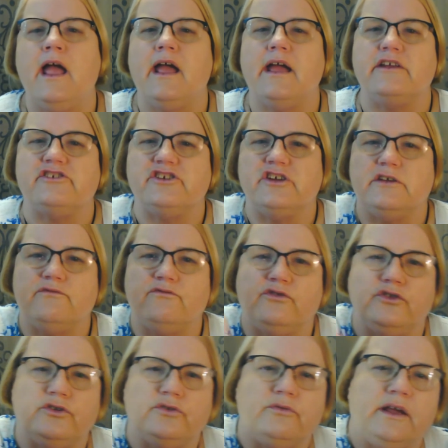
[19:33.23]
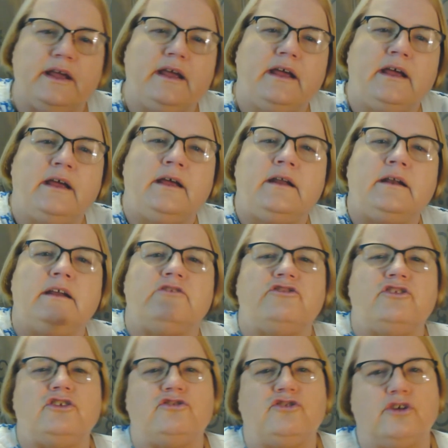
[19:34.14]
And she flew in, and
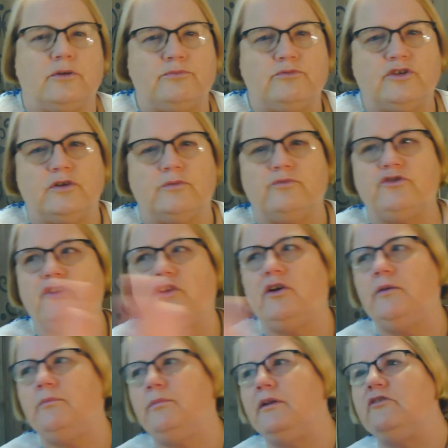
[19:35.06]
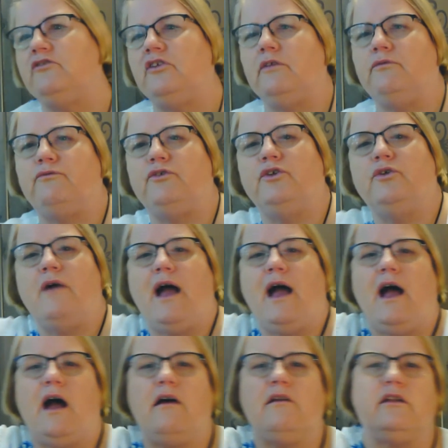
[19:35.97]
she chirp, chirp, chirp, and she flew
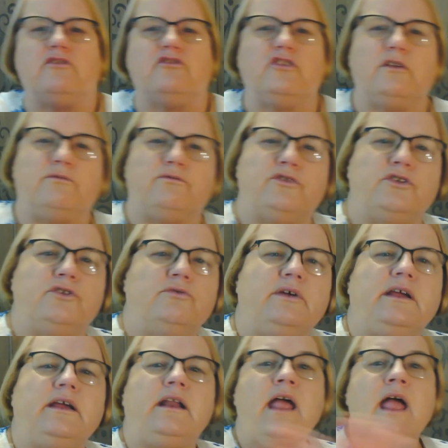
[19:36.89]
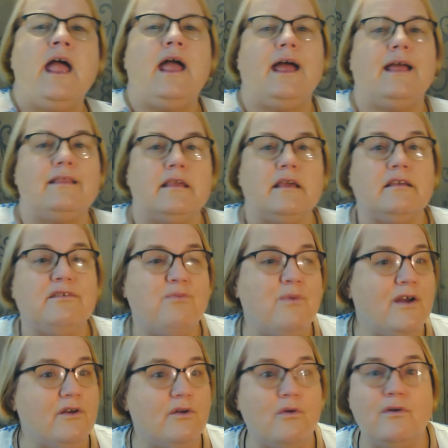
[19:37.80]
out, and she flew in. And this
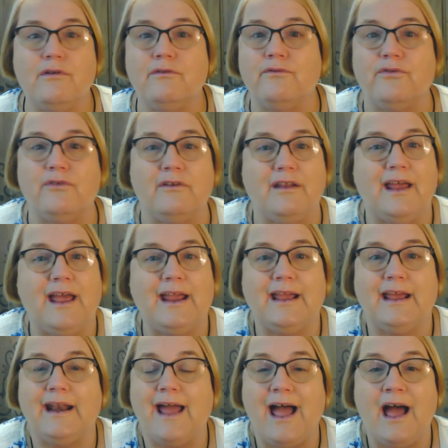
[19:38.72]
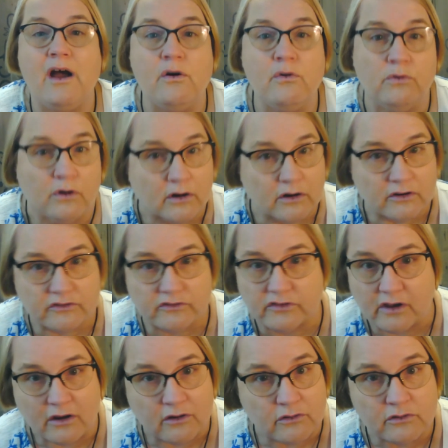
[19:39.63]
went on for like an hour or
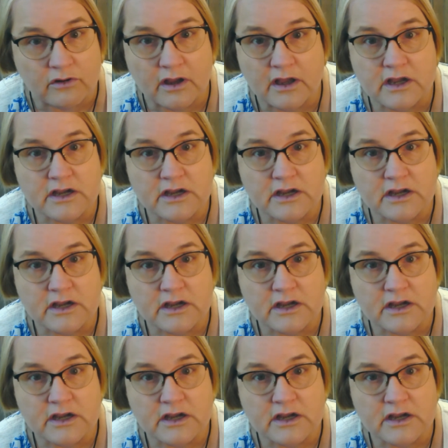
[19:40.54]
so.